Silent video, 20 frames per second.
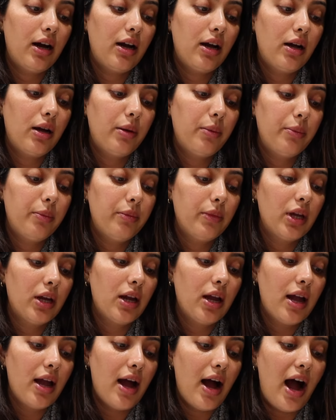Um,
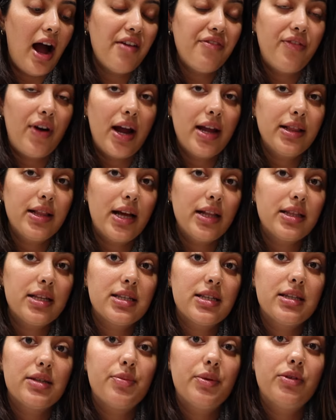I find that
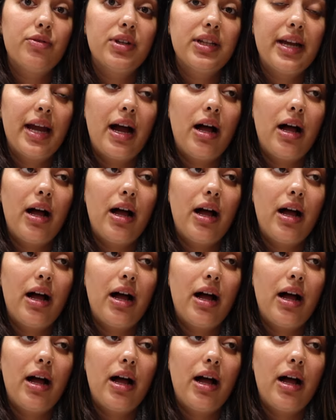this has been really